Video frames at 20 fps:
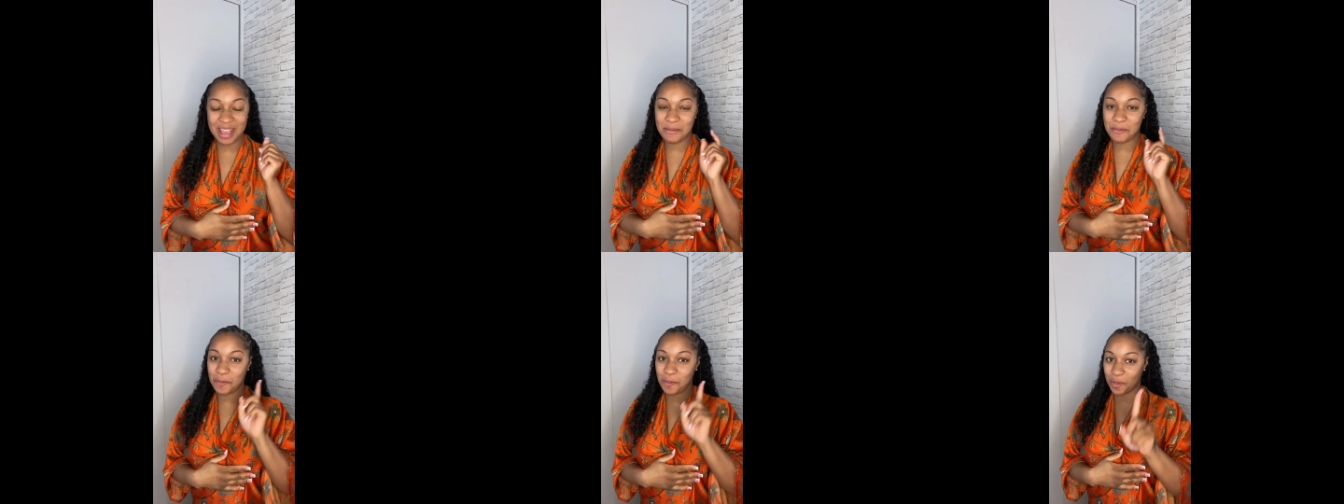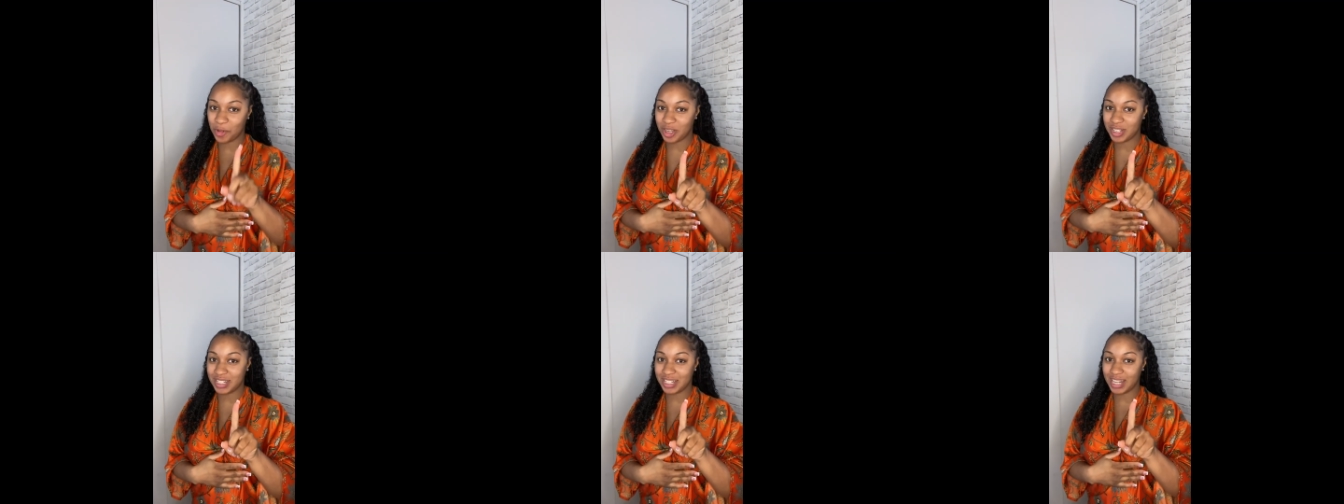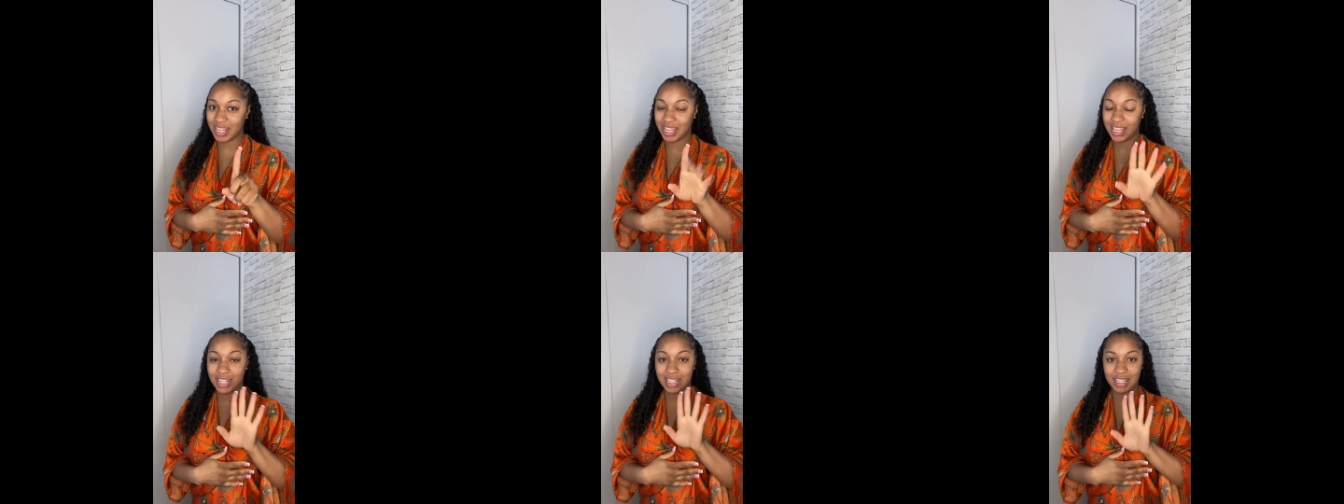am one
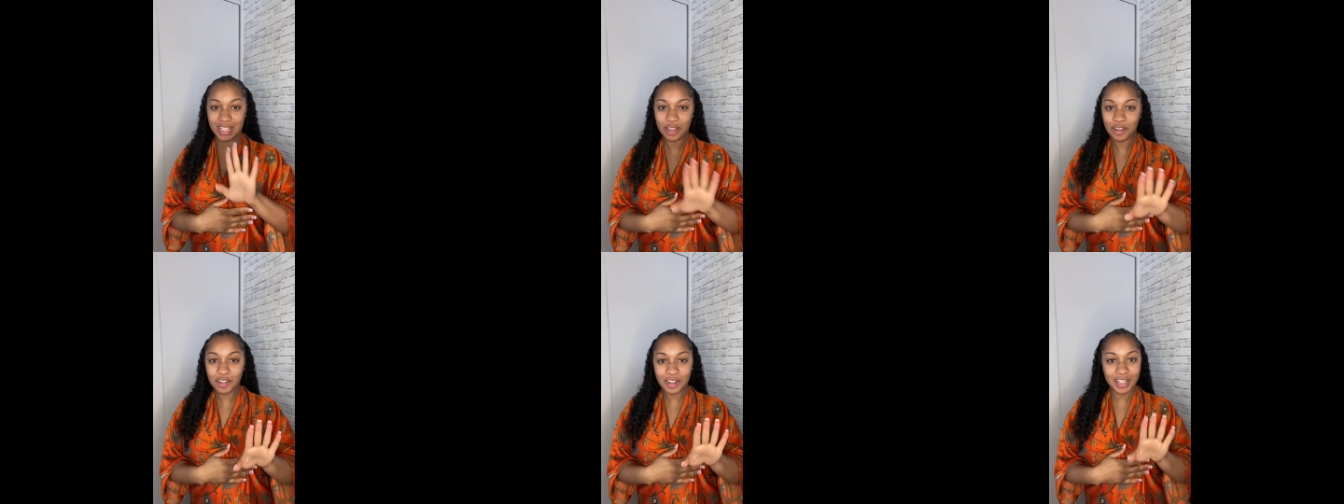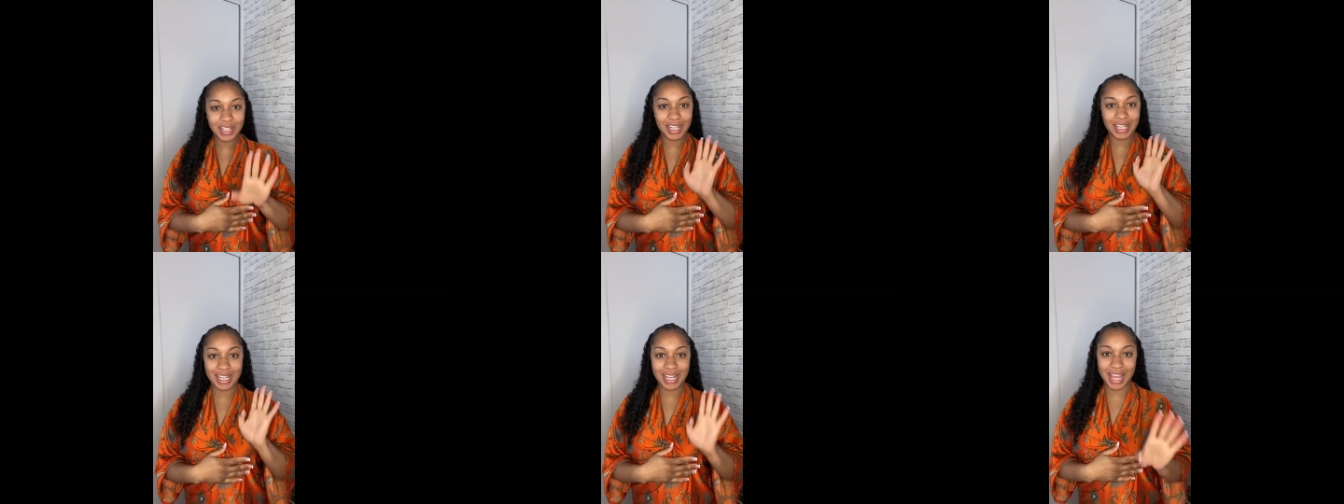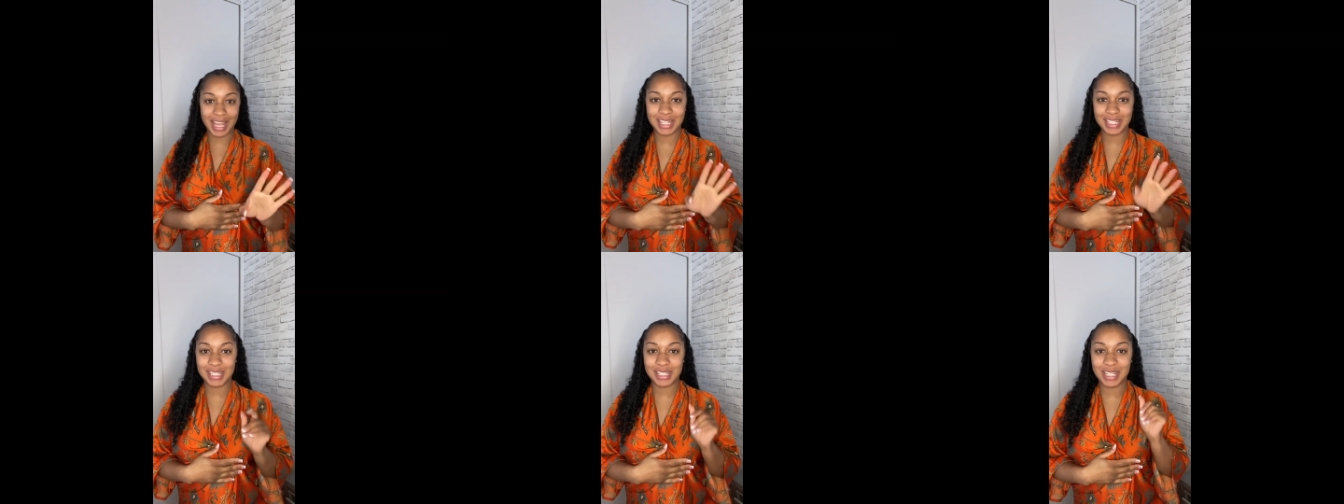day, literally
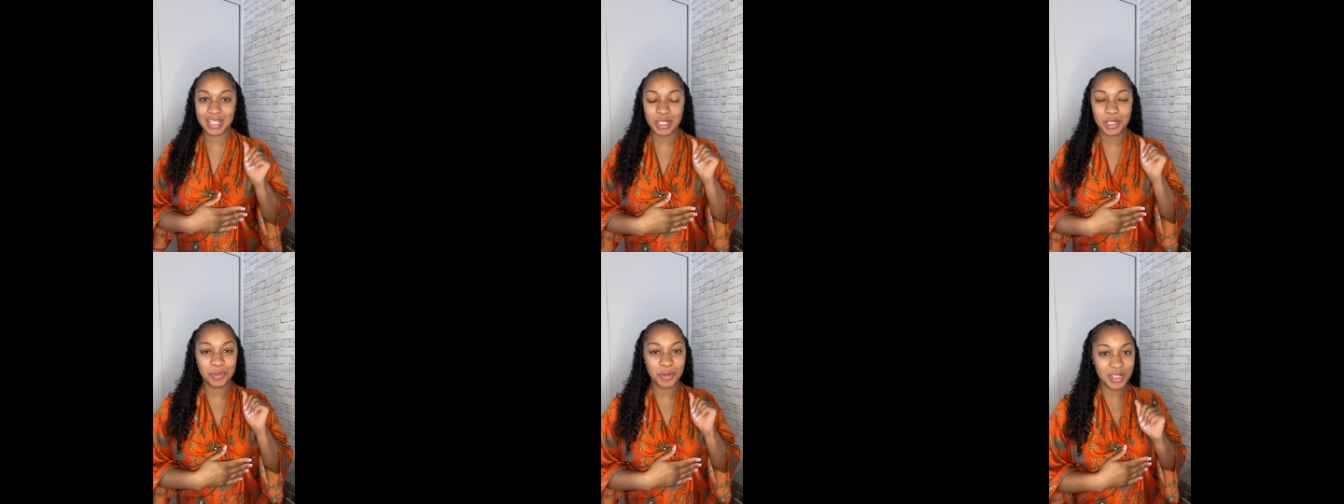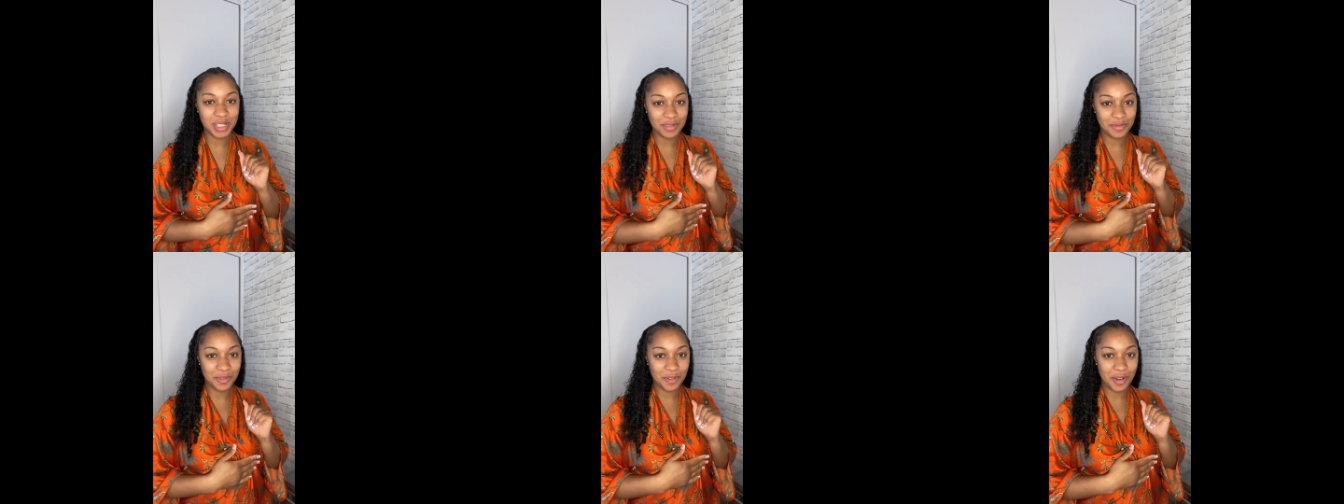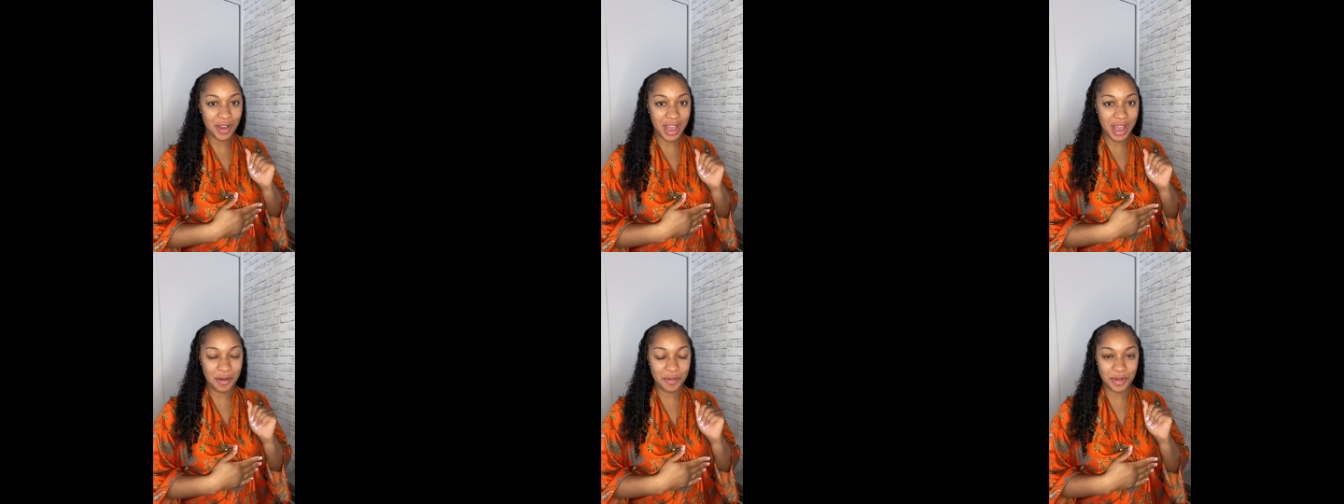less than 24
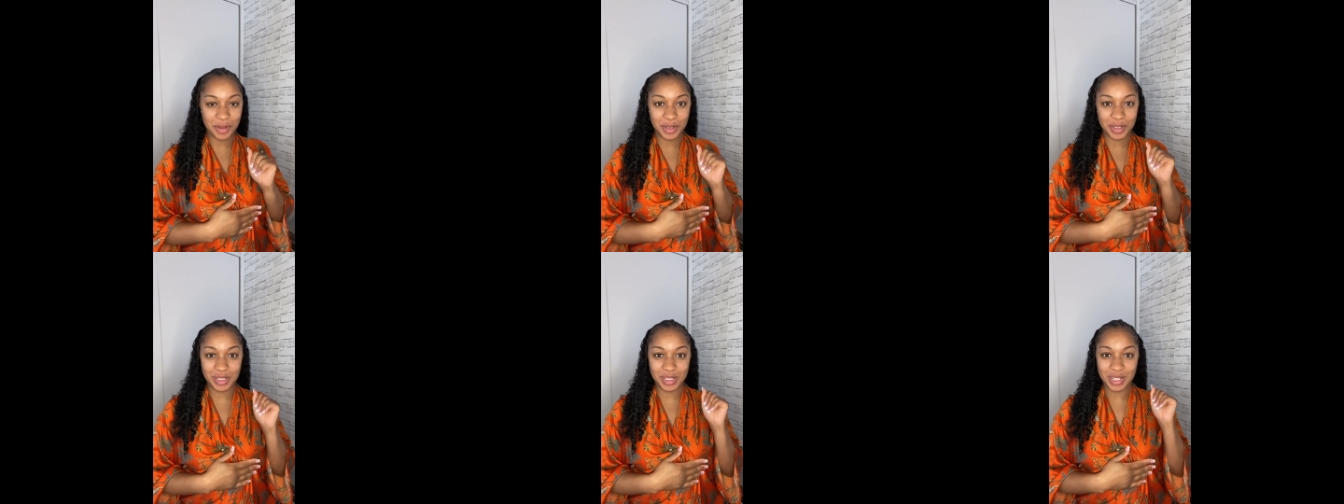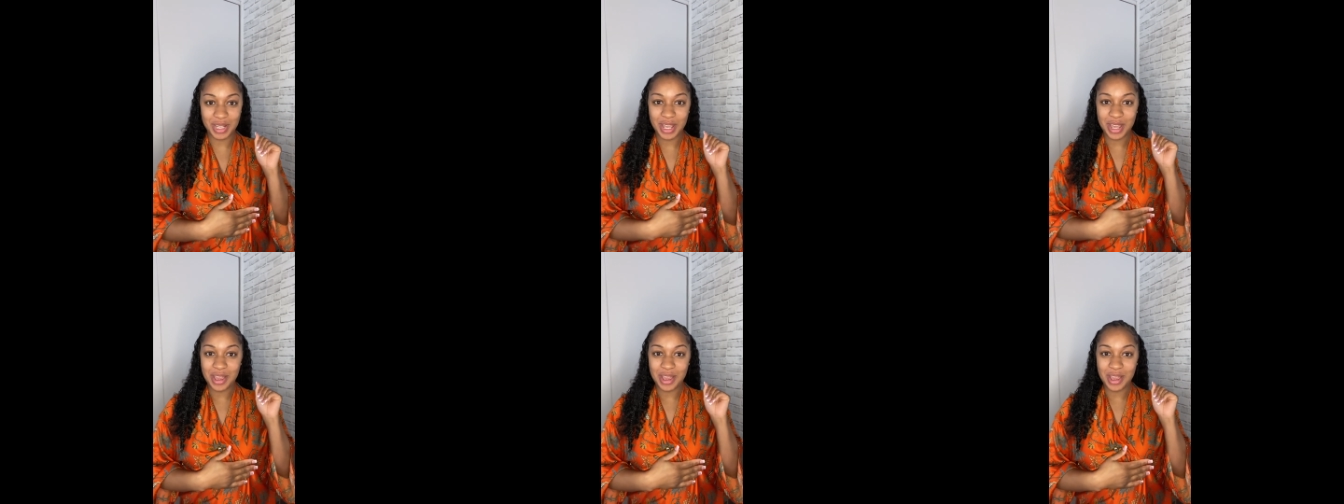hours